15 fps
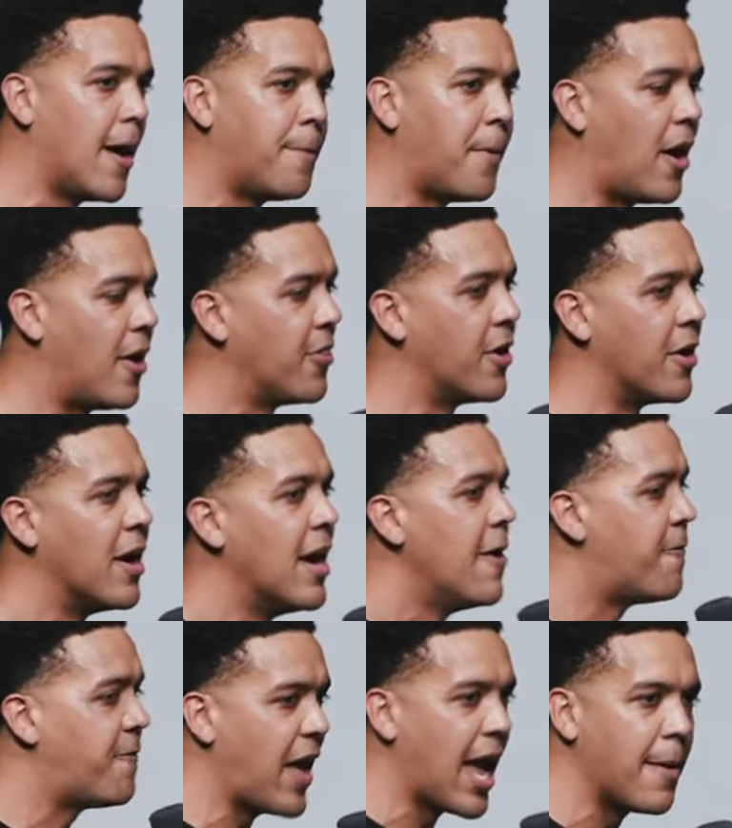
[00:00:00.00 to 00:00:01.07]
up on their
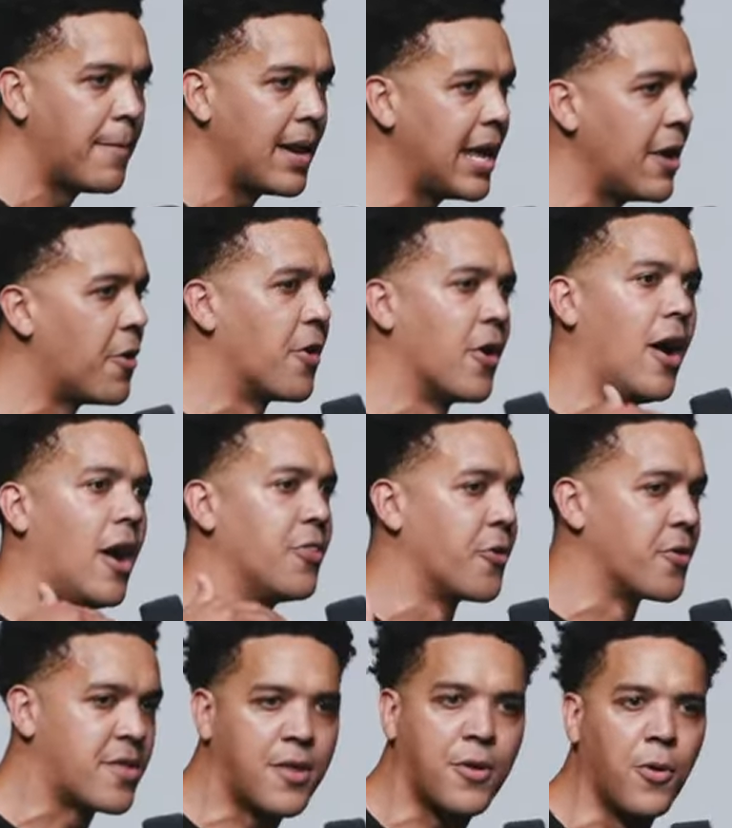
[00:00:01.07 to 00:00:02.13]
family or on
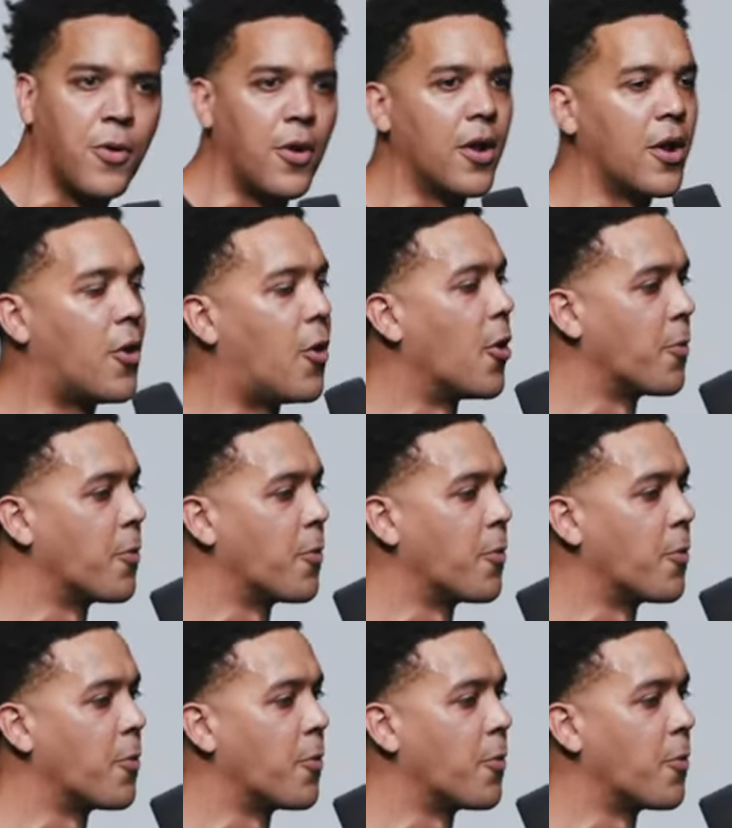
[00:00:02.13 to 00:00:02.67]
their school